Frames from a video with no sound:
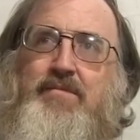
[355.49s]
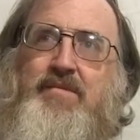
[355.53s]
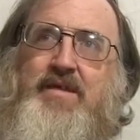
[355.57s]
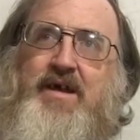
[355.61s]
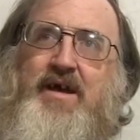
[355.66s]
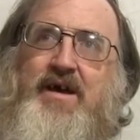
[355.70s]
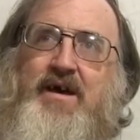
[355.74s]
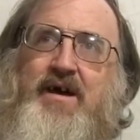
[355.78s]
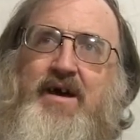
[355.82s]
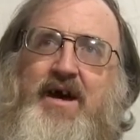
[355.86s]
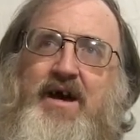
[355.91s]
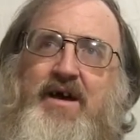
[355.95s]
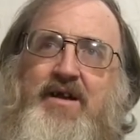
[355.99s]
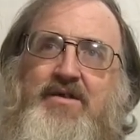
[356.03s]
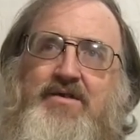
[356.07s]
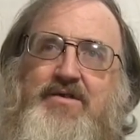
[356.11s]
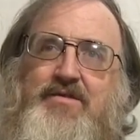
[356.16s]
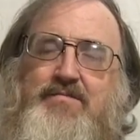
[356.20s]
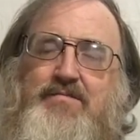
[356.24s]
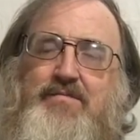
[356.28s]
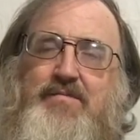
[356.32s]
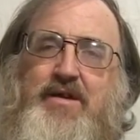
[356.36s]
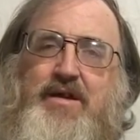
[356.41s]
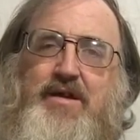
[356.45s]
They allowed
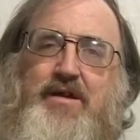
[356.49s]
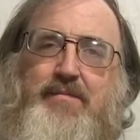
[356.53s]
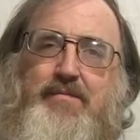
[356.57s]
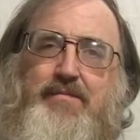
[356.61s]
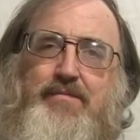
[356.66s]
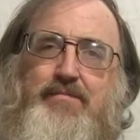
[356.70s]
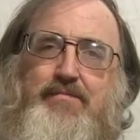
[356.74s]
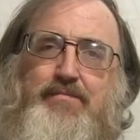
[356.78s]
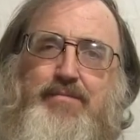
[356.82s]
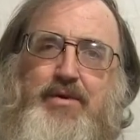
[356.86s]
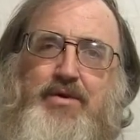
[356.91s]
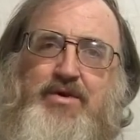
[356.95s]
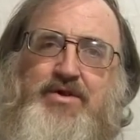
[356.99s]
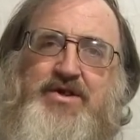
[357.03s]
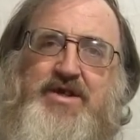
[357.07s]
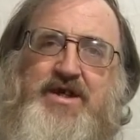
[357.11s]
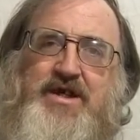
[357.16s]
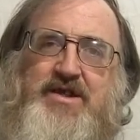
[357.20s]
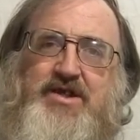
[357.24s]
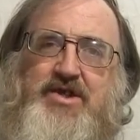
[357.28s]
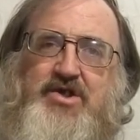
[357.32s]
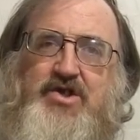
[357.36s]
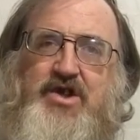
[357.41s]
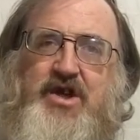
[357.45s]
me to
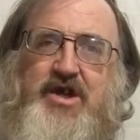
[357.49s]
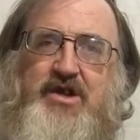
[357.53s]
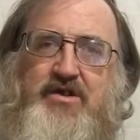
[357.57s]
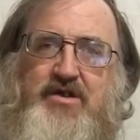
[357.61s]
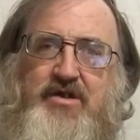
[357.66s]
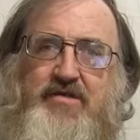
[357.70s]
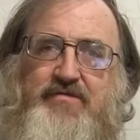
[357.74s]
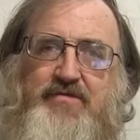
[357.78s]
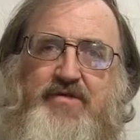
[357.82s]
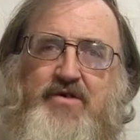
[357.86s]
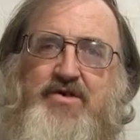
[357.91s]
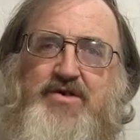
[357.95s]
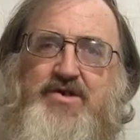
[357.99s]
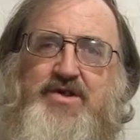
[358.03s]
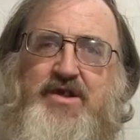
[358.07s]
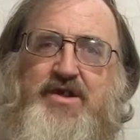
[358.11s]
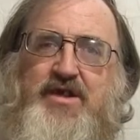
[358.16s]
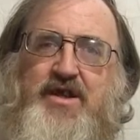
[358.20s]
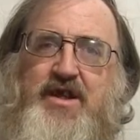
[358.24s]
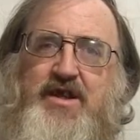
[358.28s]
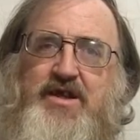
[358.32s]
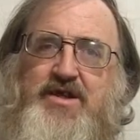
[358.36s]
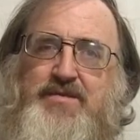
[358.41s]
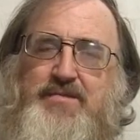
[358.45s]
post-date the check to the first
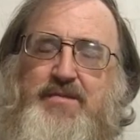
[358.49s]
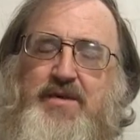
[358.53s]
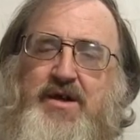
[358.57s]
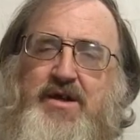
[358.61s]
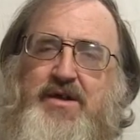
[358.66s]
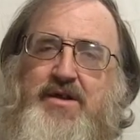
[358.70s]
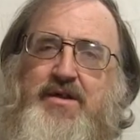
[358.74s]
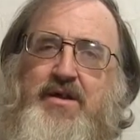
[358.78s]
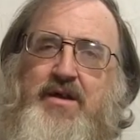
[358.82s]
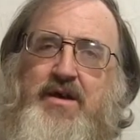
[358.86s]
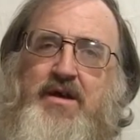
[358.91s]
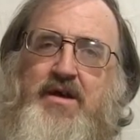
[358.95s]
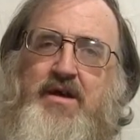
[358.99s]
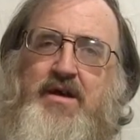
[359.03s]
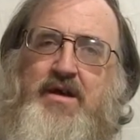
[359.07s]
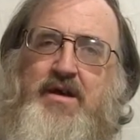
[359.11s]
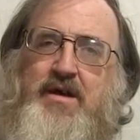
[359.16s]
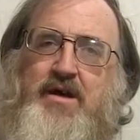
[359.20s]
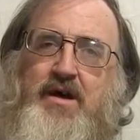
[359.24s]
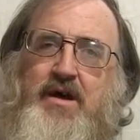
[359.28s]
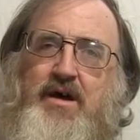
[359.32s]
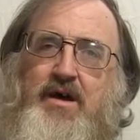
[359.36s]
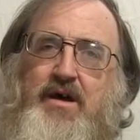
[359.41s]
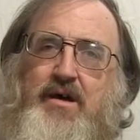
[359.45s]
of the next month
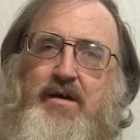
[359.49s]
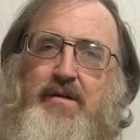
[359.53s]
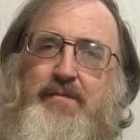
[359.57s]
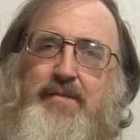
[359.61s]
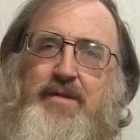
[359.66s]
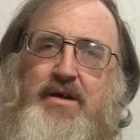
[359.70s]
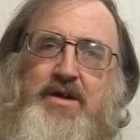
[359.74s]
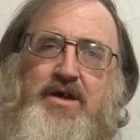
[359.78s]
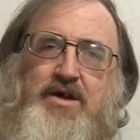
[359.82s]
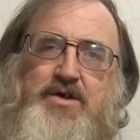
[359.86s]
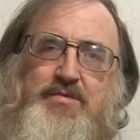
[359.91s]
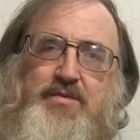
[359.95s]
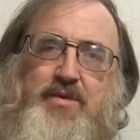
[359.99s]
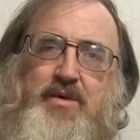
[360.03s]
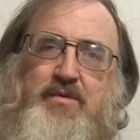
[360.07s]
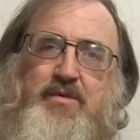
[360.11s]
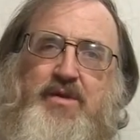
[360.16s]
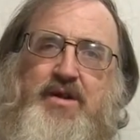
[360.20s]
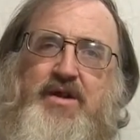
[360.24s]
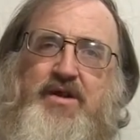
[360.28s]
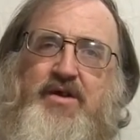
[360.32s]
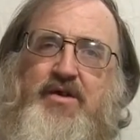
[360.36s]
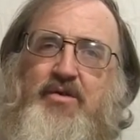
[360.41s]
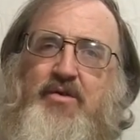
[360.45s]
because we were
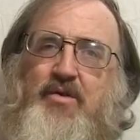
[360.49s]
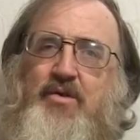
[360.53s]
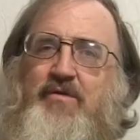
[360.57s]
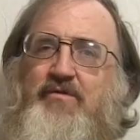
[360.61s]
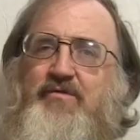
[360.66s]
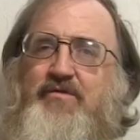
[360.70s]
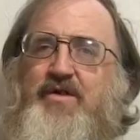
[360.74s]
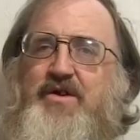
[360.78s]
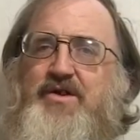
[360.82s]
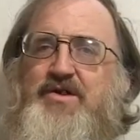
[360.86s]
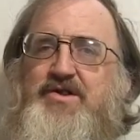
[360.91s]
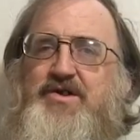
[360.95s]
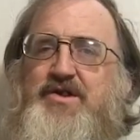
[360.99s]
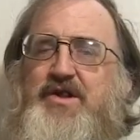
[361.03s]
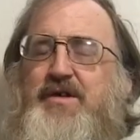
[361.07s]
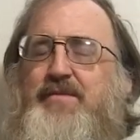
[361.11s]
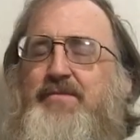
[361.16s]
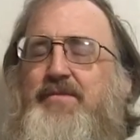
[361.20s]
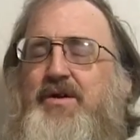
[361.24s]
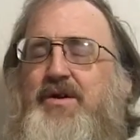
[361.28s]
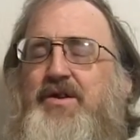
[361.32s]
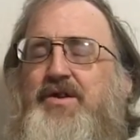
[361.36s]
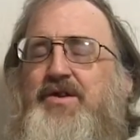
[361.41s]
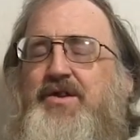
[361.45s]
running low on funds
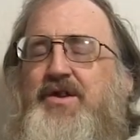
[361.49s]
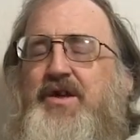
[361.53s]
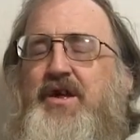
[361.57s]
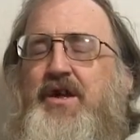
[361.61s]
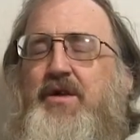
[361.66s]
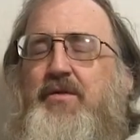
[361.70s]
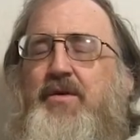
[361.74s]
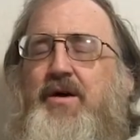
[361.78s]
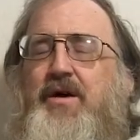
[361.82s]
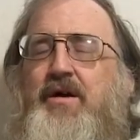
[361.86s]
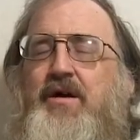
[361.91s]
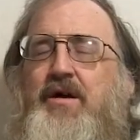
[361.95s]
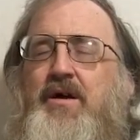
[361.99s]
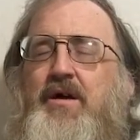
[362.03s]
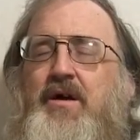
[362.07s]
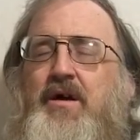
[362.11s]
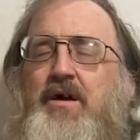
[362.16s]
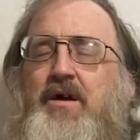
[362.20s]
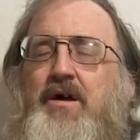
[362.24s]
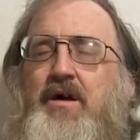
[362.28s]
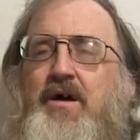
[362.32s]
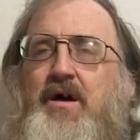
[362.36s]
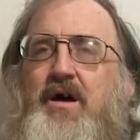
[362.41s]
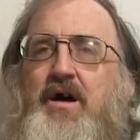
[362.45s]
that month. Anyway,
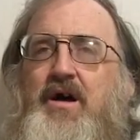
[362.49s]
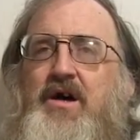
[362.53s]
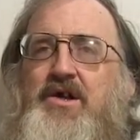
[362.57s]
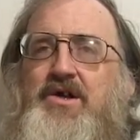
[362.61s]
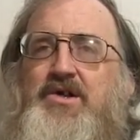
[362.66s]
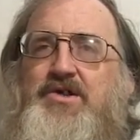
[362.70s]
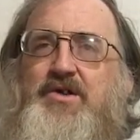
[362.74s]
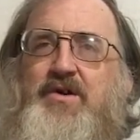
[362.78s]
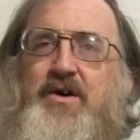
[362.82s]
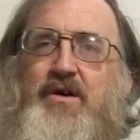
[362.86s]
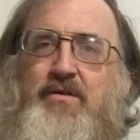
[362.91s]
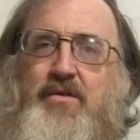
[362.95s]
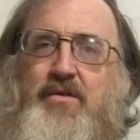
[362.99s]
so